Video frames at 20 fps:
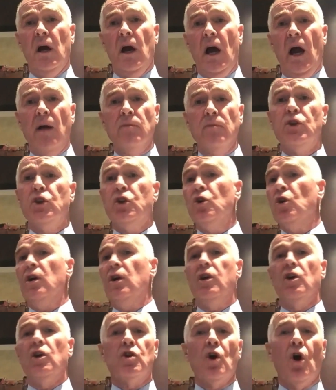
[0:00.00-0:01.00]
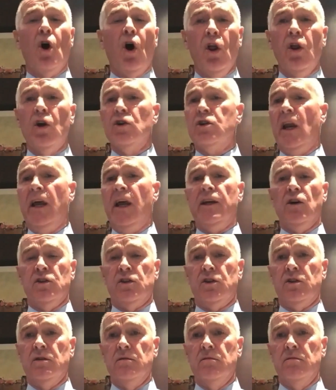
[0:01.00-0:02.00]
I'm sure there's others like
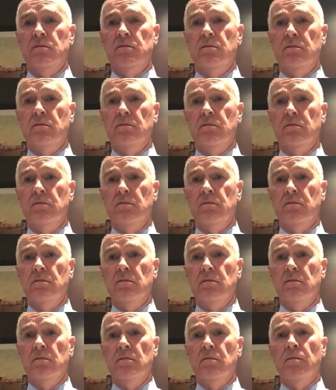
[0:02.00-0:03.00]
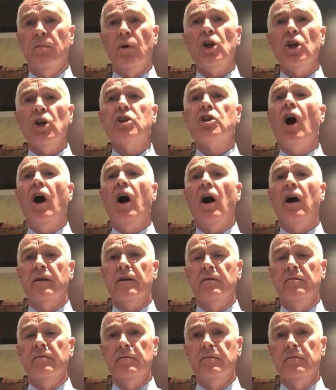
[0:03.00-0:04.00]
us, but it's hard.
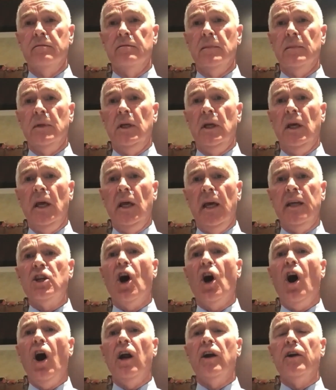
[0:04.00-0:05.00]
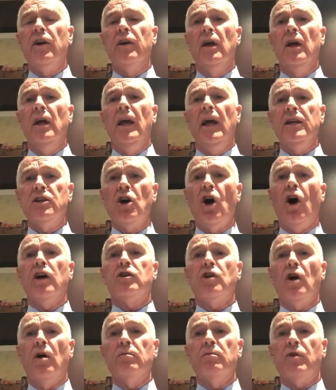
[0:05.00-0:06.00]
It's hard. It's
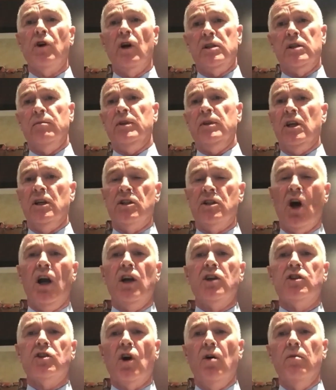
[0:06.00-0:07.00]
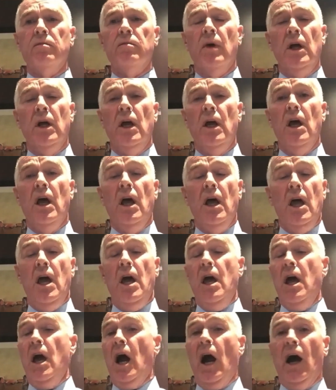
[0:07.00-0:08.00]
hard come Christmas. It's hard come
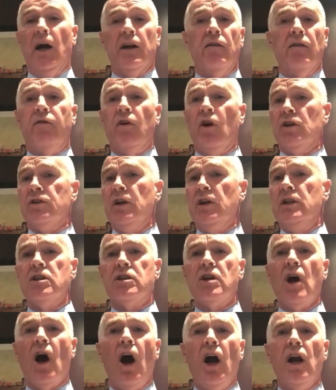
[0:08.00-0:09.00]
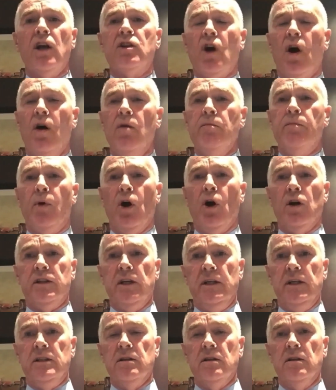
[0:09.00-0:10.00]
anniversaries. It's hard come
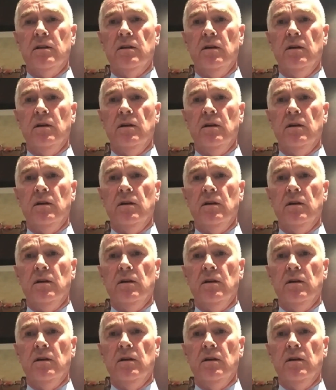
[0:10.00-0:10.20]
birthdays.